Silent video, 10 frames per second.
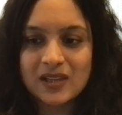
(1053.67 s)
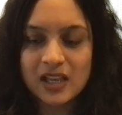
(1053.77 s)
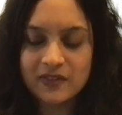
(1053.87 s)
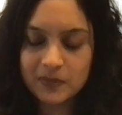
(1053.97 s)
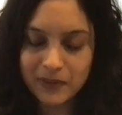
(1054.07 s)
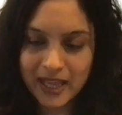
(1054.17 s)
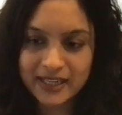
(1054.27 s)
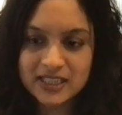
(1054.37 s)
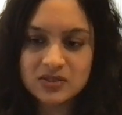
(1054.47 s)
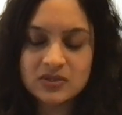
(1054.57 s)
If you're
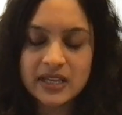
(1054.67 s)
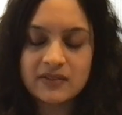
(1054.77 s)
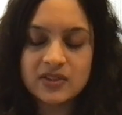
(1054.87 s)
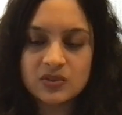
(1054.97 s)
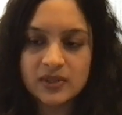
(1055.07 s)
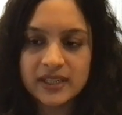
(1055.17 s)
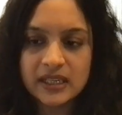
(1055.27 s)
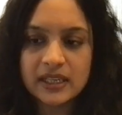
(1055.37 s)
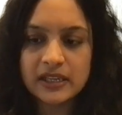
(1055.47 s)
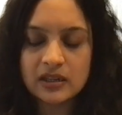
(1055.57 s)
planning to delve into
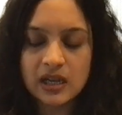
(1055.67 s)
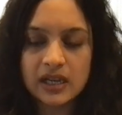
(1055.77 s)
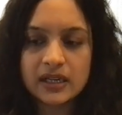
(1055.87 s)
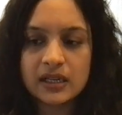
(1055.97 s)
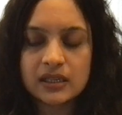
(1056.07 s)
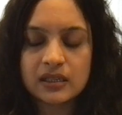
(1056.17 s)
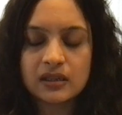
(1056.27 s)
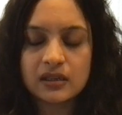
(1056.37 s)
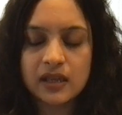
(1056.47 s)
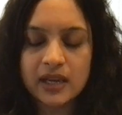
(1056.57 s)
healing, occult,
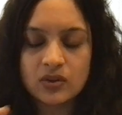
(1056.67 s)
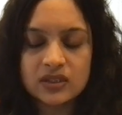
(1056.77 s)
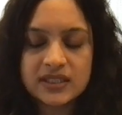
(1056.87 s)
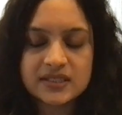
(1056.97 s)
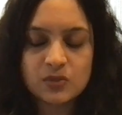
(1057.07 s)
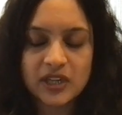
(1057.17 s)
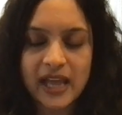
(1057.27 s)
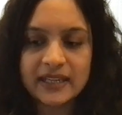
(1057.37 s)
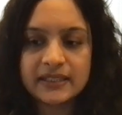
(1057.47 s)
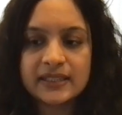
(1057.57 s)
and all these
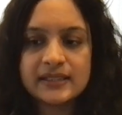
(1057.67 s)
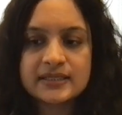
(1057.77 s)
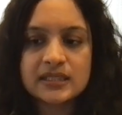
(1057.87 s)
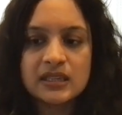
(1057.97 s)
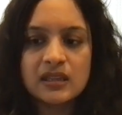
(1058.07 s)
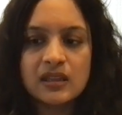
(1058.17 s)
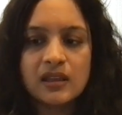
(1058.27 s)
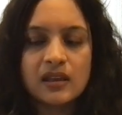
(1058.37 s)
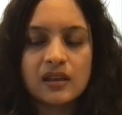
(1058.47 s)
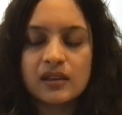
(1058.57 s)
modalities,
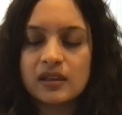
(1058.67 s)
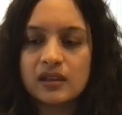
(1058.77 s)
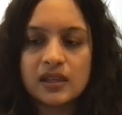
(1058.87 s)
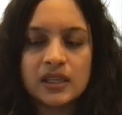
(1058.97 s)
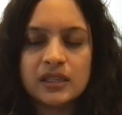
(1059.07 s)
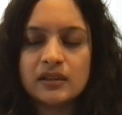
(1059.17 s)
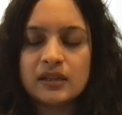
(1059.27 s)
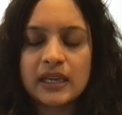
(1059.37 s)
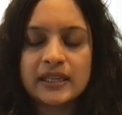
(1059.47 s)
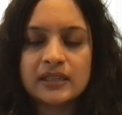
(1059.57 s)
either
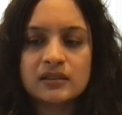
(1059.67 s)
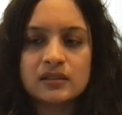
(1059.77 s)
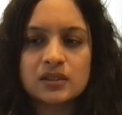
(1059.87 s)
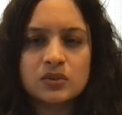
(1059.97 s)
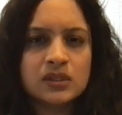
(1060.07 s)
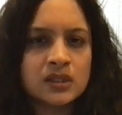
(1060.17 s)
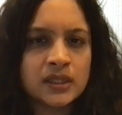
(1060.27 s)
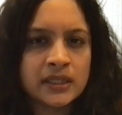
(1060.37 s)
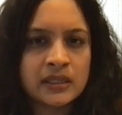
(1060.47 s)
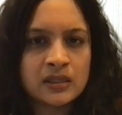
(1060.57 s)
like to
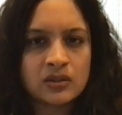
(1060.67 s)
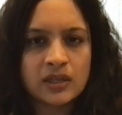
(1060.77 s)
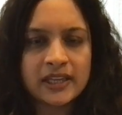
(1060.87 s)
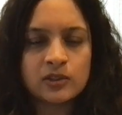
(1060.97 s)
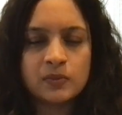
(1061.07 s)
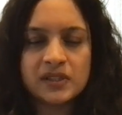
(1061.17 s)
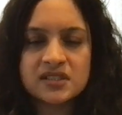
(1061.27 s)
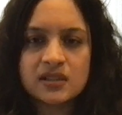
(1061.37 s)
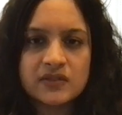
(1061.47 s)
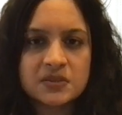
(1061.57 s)
learn it or like to be a
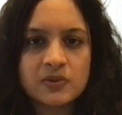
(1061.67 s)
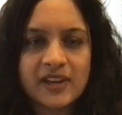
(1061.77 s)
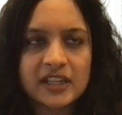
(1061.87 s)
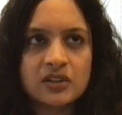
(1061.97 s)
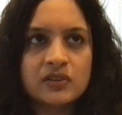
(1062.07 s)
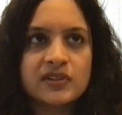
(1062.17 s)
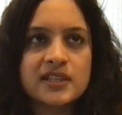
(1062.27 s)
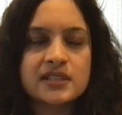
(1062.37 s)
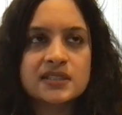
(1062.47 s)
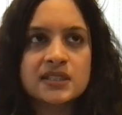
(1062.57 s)
service provider of
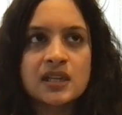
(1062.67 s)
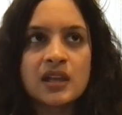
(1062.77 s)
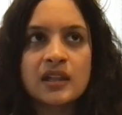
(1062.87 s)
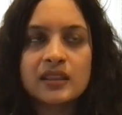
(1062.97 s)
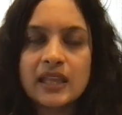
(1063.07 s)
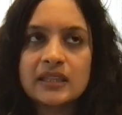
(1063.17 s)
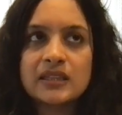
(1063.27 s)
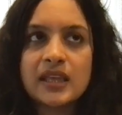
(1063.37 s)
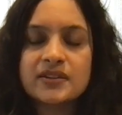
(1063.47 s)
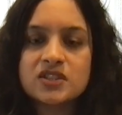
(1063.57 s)
this, then
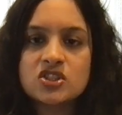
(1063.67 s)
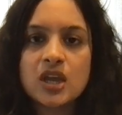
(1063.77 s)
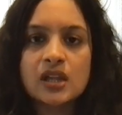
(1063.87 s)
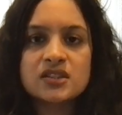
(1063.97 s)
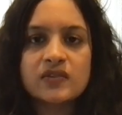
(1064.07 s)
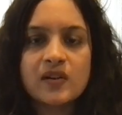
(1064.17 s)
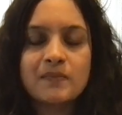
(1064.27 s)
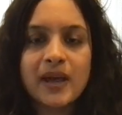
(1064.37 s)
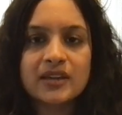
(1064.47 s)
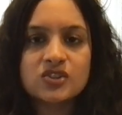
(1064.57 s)
there is a chance of
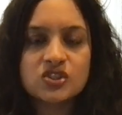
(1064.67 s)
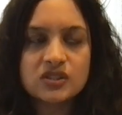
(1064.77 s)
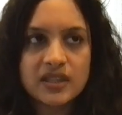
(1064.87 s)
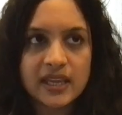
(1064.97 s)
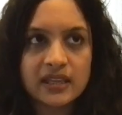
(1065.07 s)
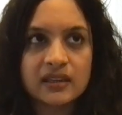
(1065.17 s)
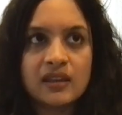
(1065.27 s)
comparison there.